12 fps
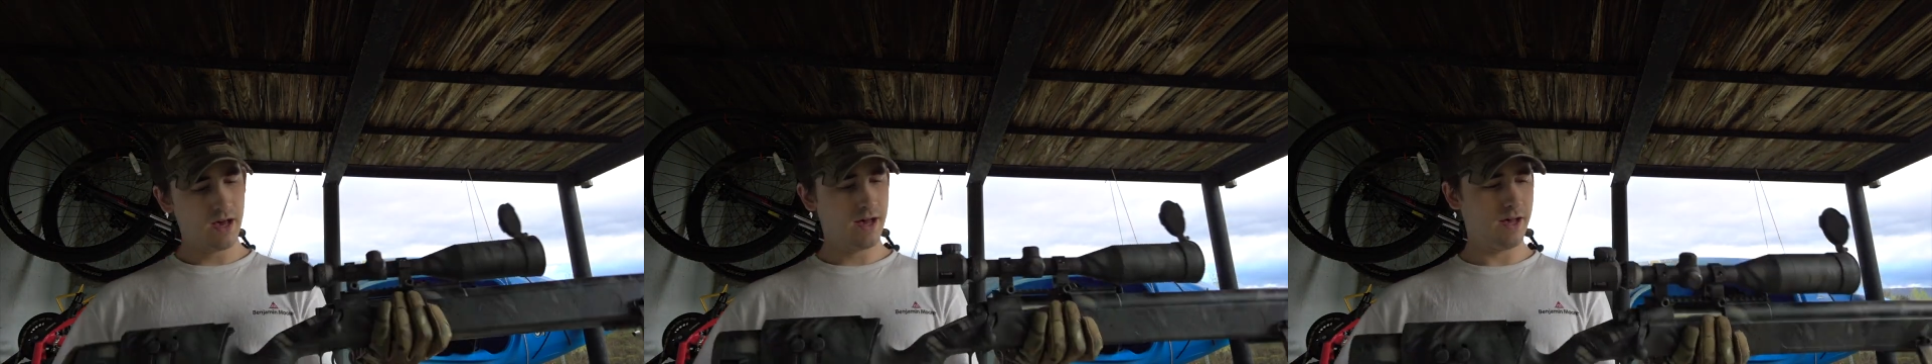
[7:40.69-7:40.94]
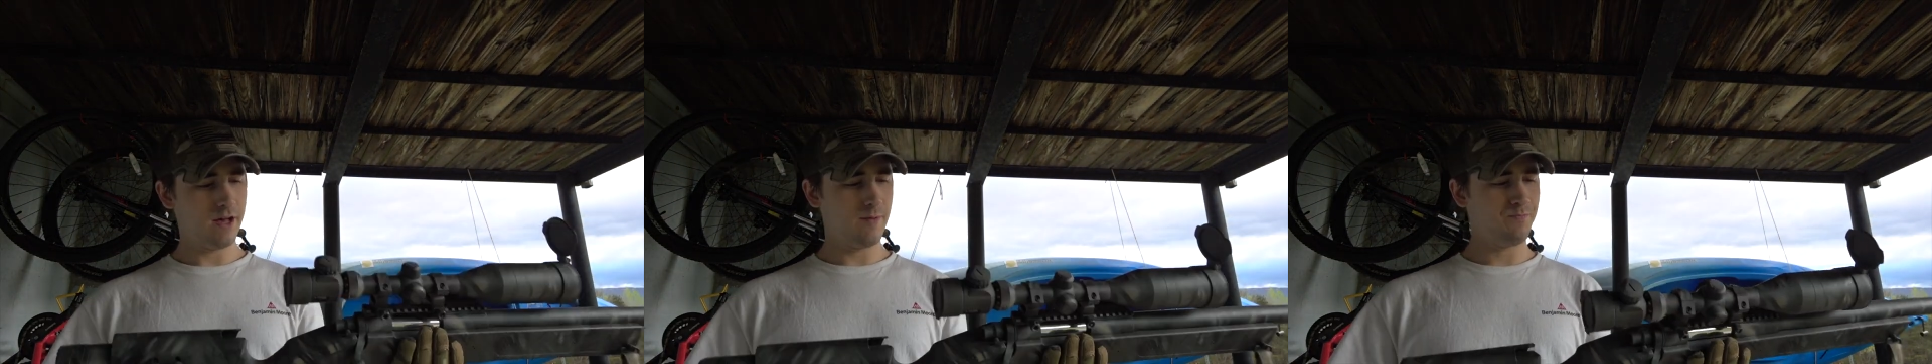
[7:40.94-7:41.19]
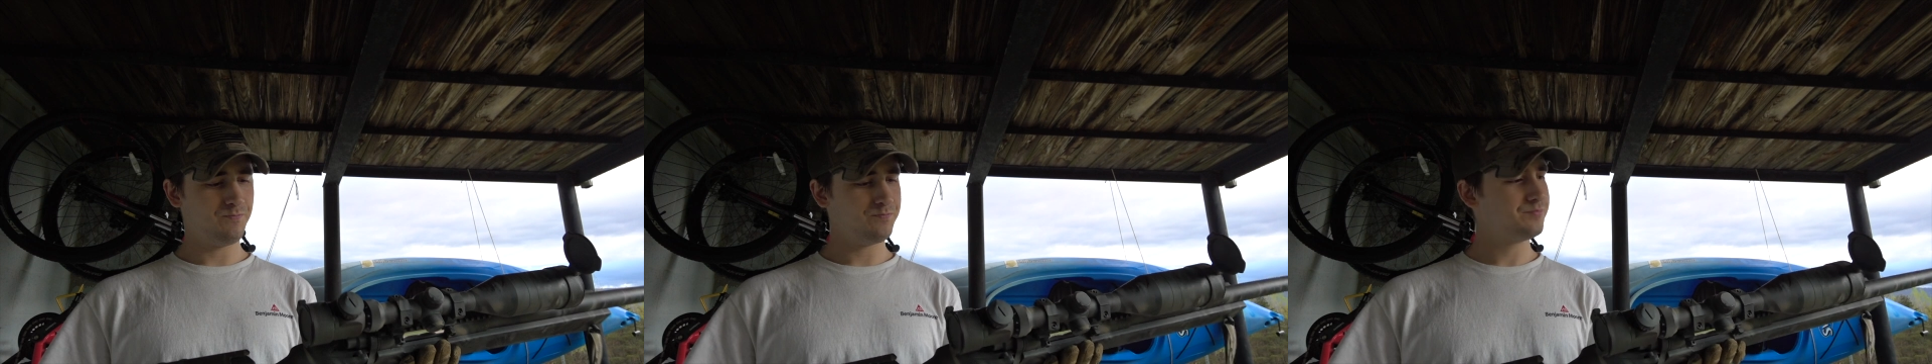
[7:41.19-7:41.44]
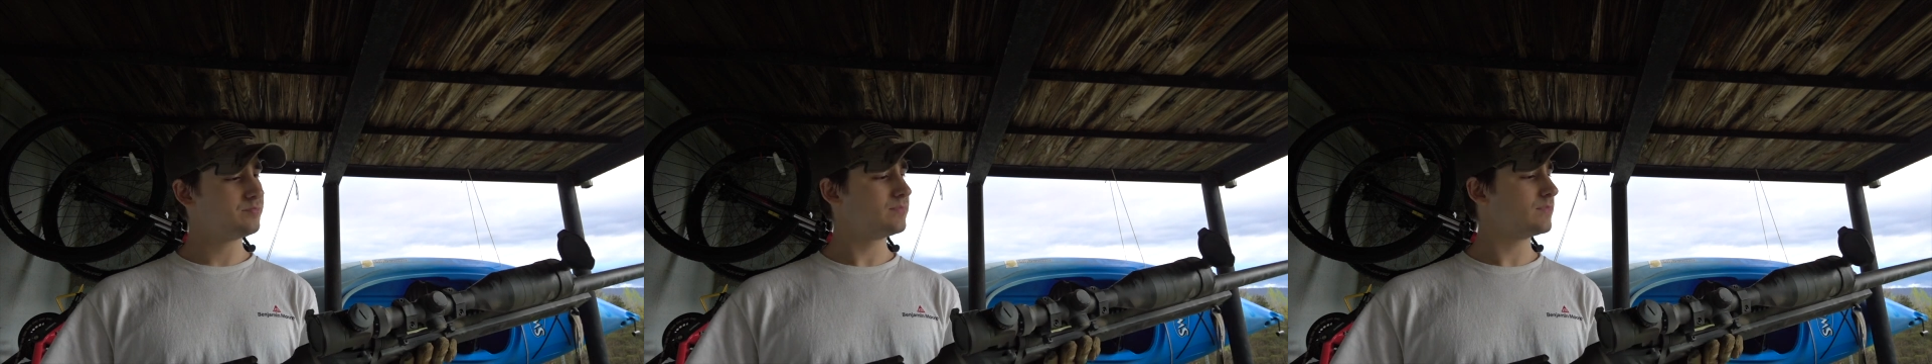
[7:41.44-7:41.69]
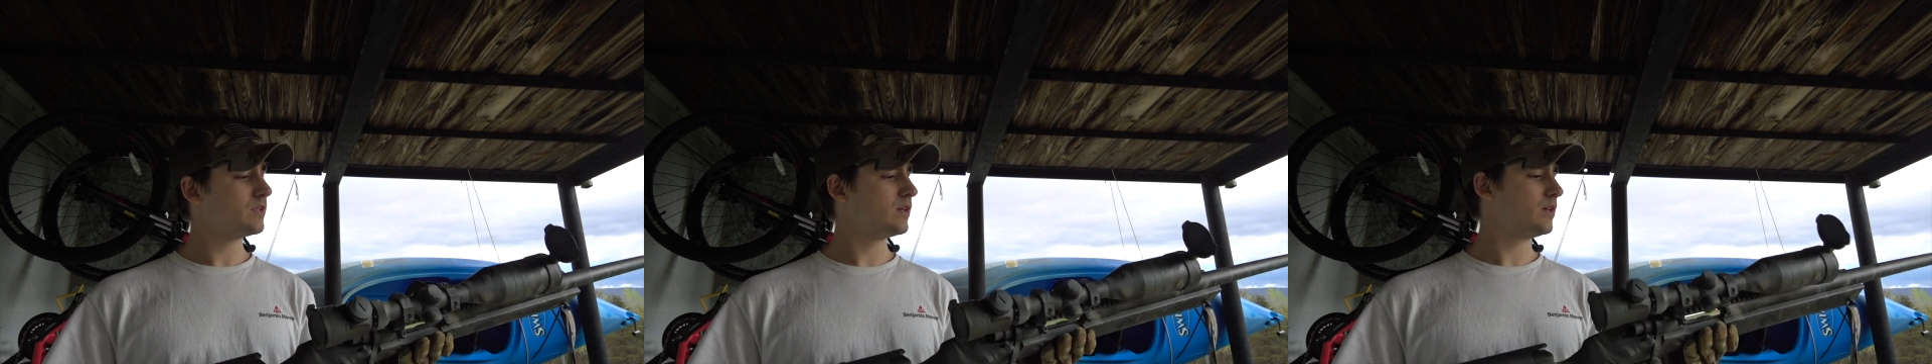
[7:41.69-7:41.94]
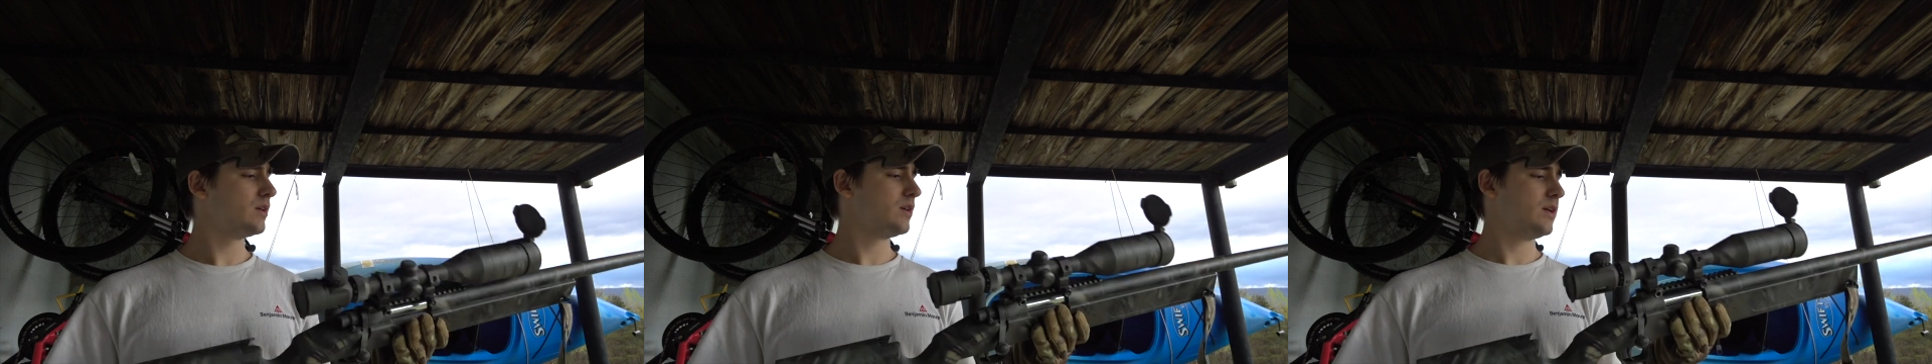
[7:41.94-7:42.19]
I
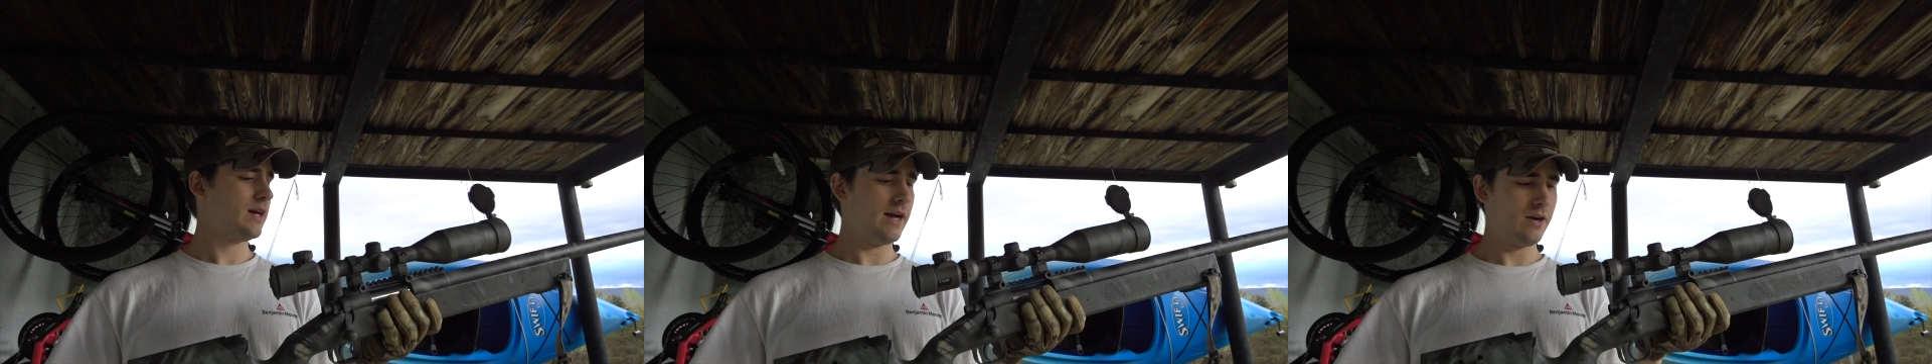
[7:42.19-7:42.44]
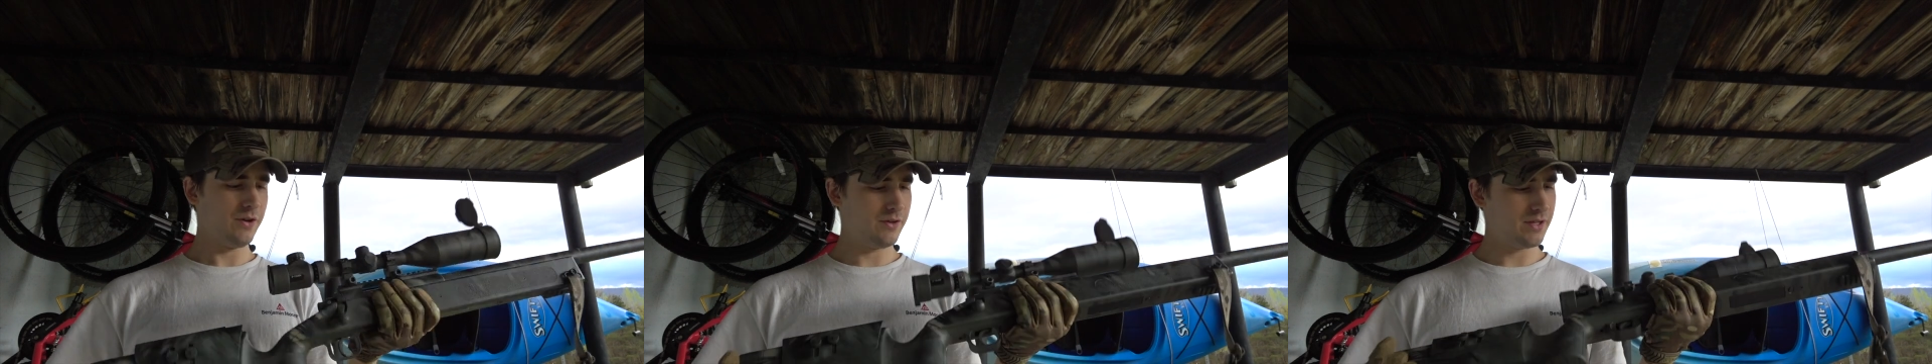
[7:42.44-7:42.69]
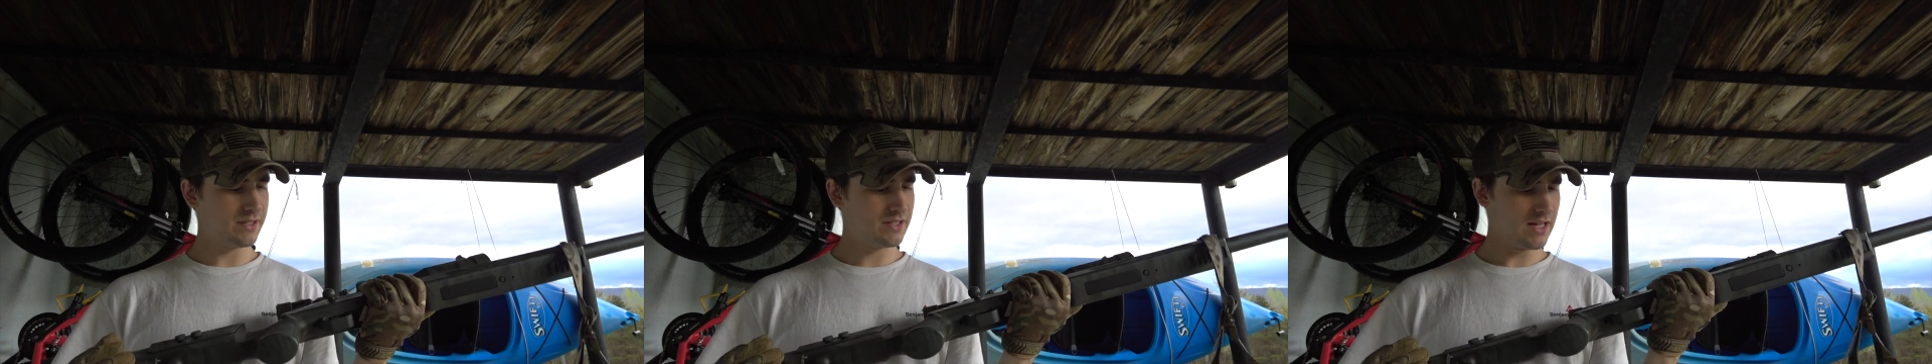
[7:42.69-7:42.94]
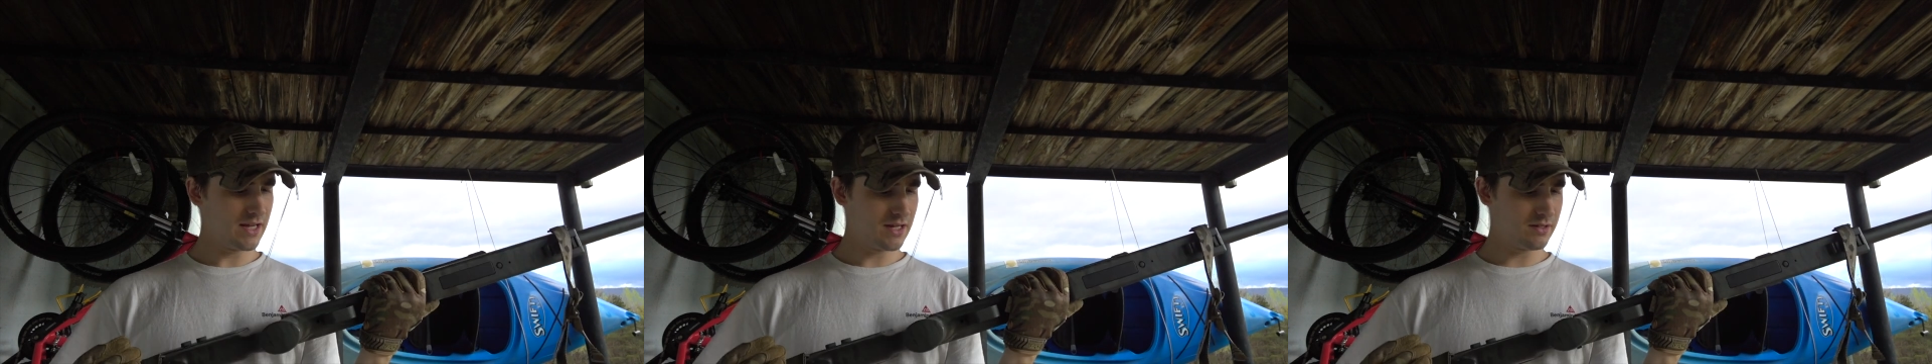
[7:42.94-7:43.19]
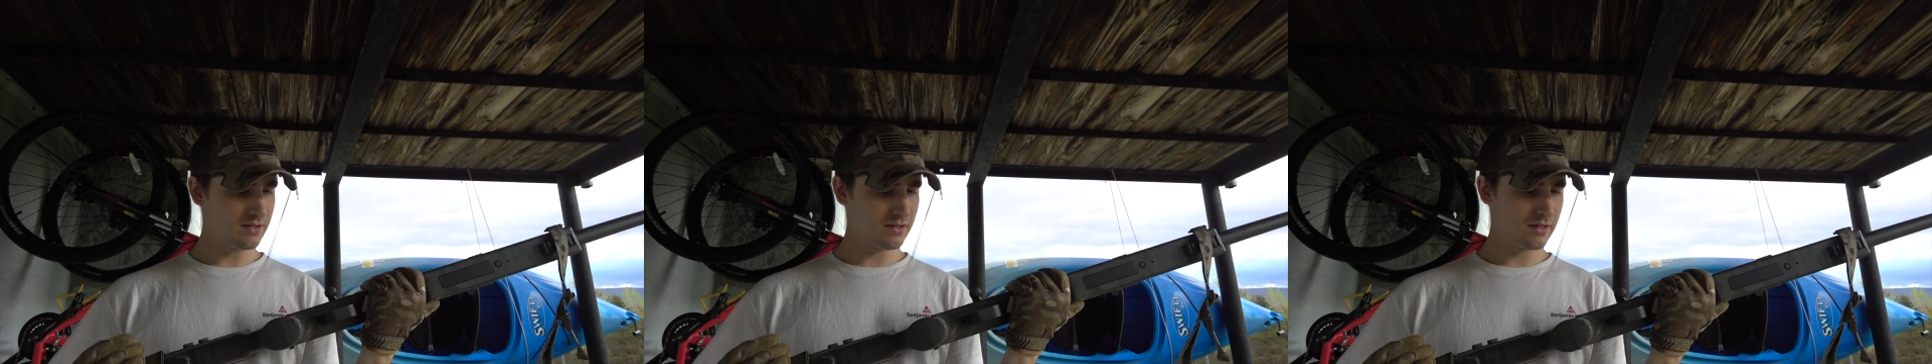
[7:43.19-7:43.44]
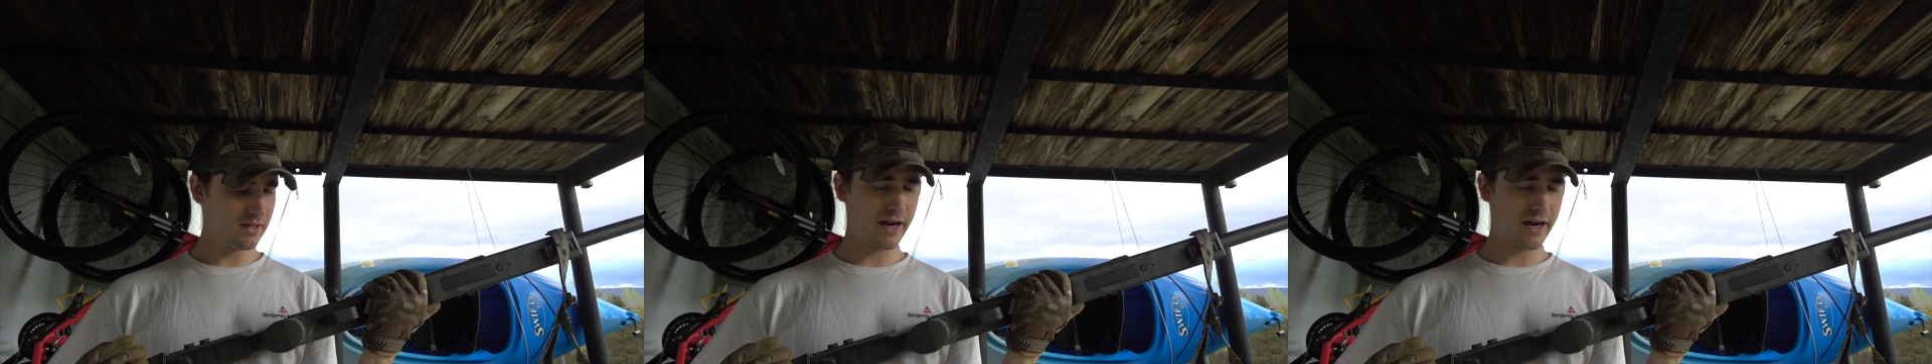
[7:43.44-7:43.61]
don't know, the tan,